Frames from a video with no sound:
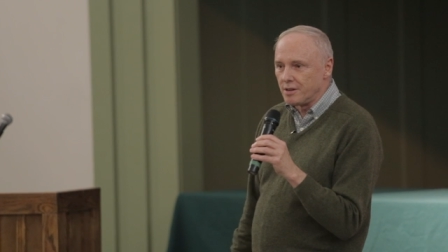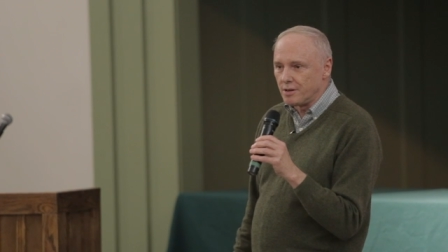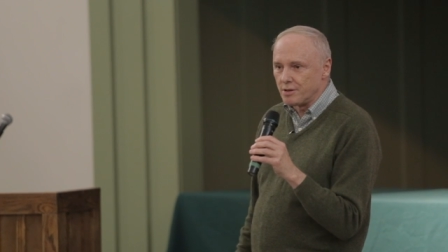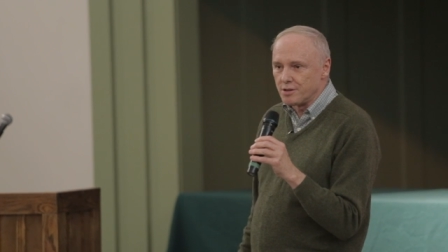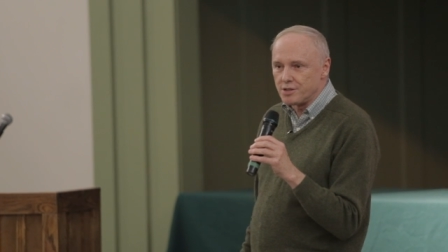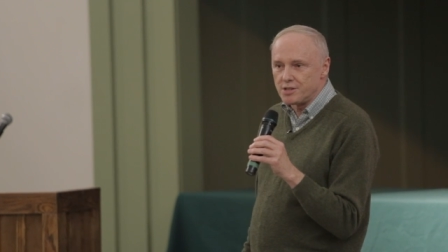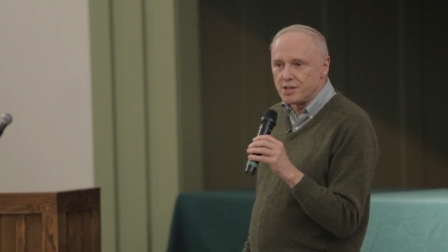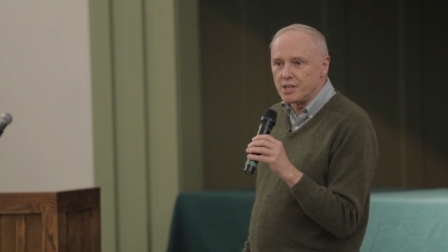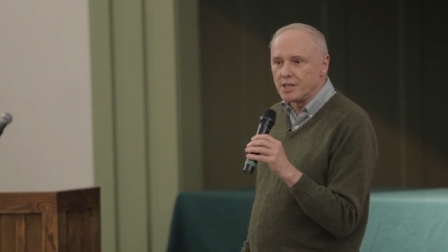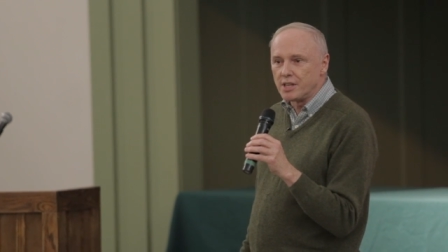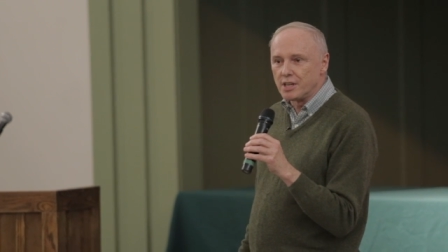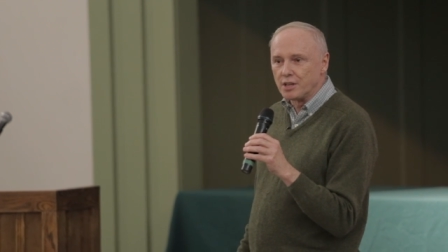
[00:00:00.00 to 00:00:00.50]
you know
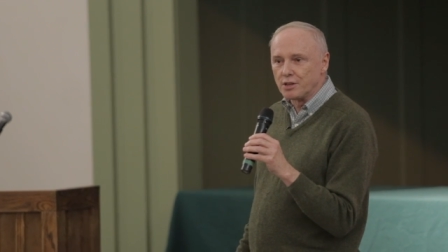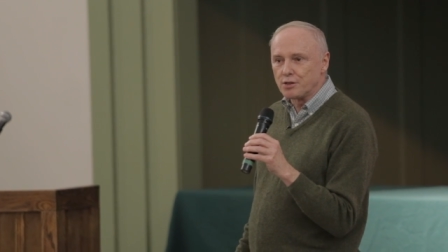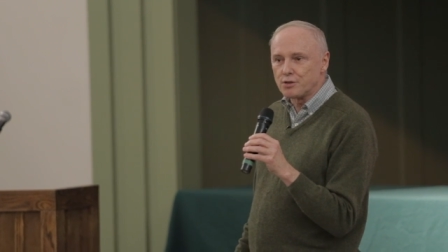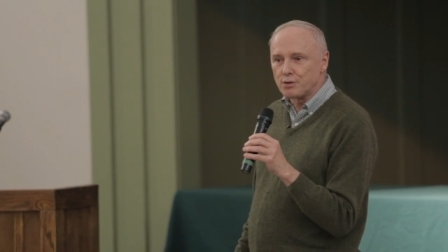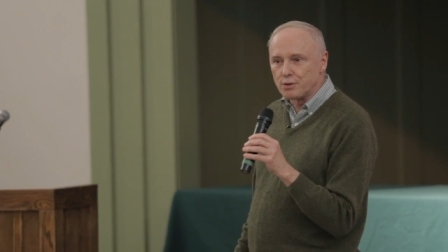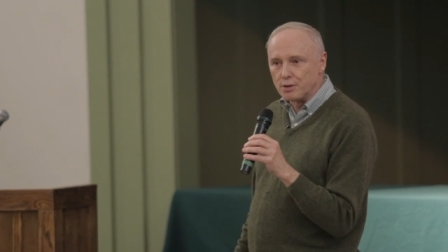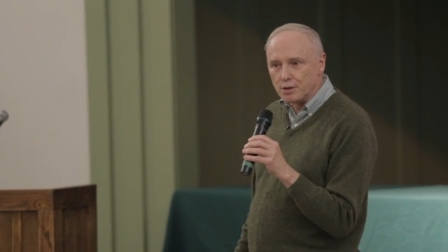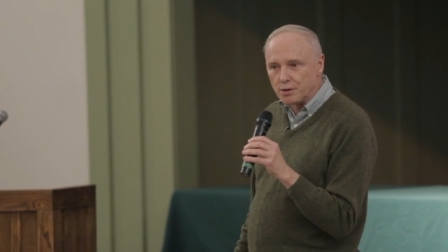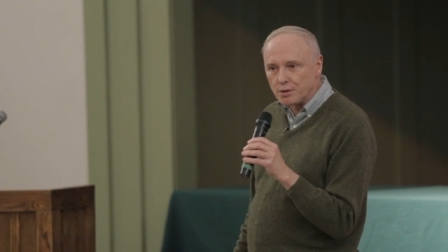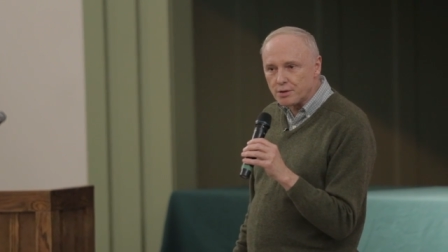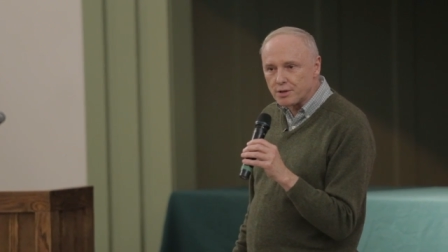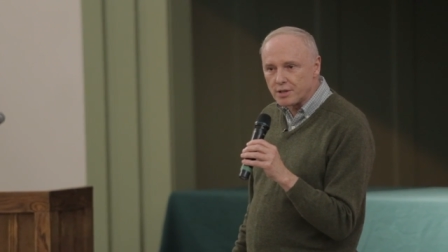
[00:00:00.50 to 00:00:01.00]
seeking
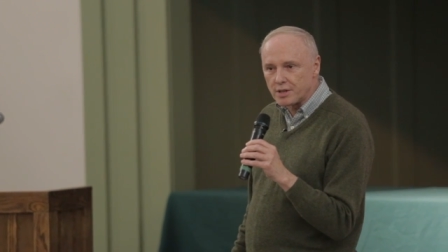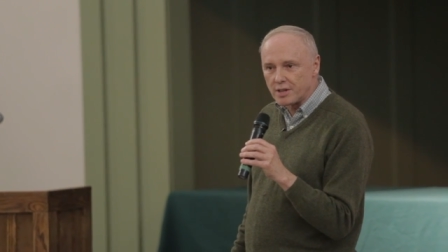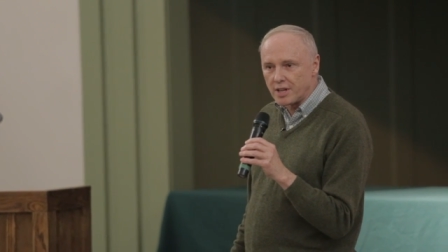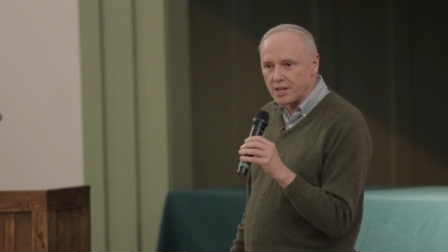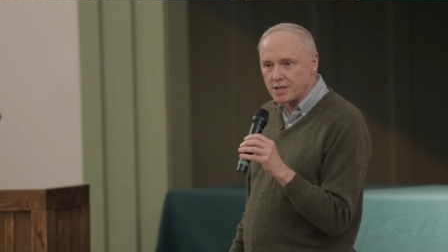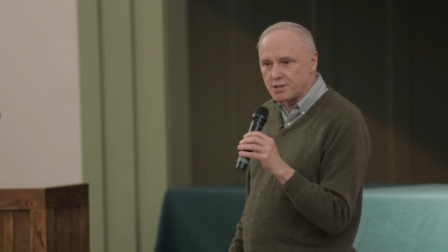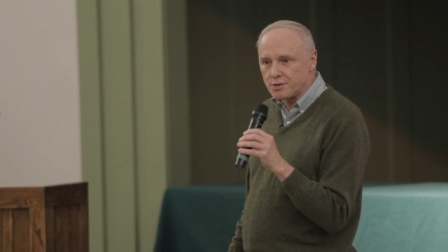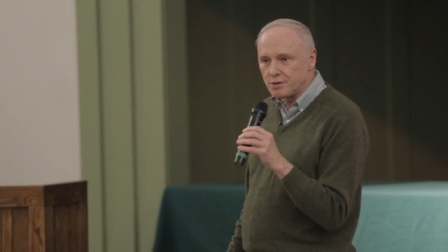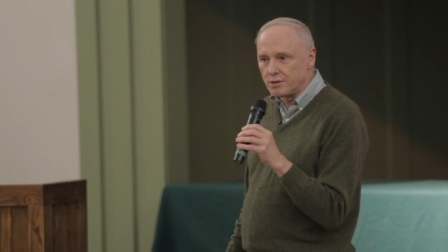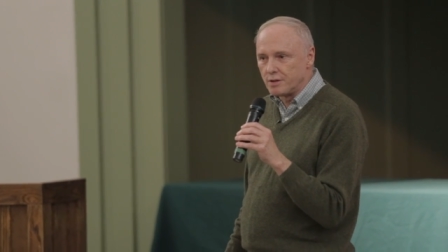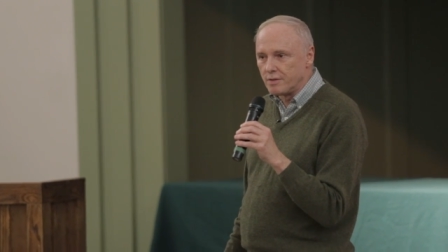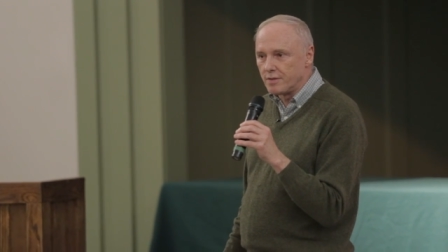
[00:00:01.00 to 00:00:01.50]
truth and
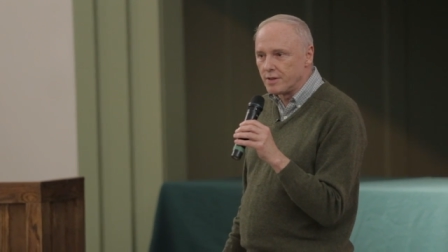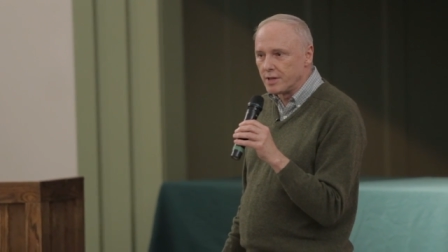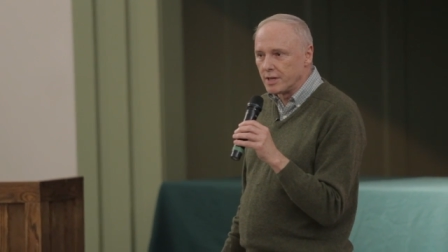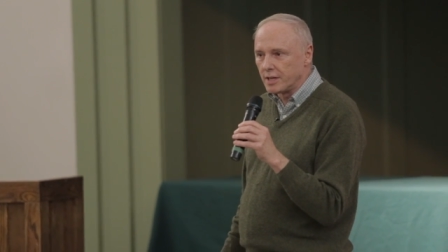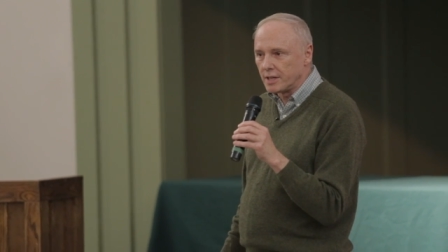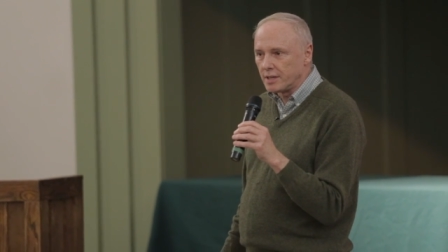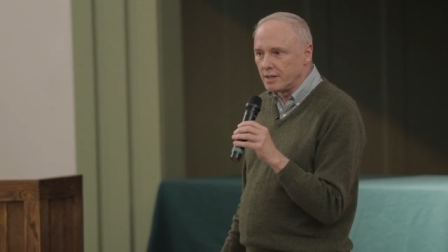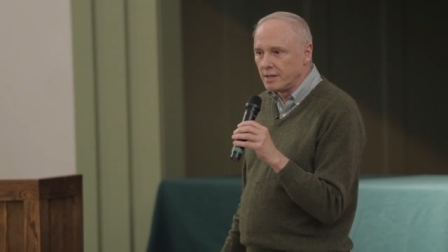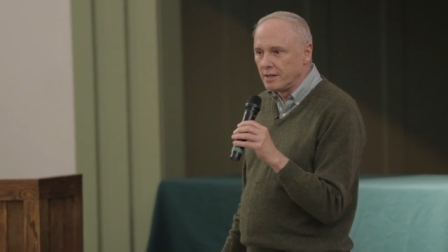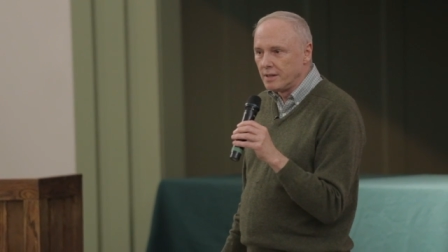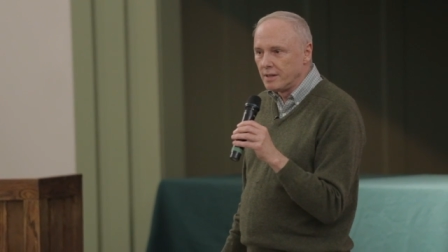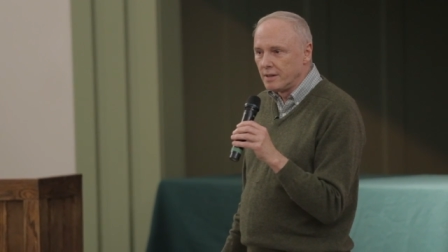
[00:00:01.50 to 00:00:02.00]
that sort of
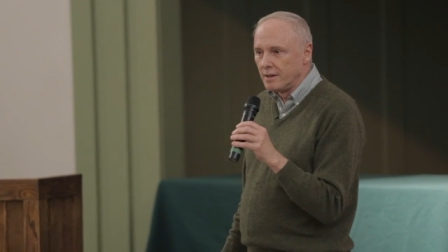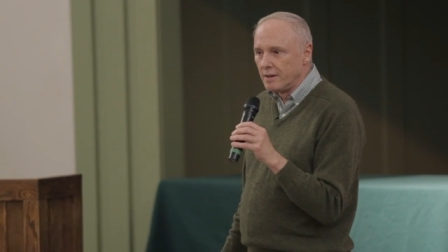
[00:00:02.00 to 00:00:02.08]
thing.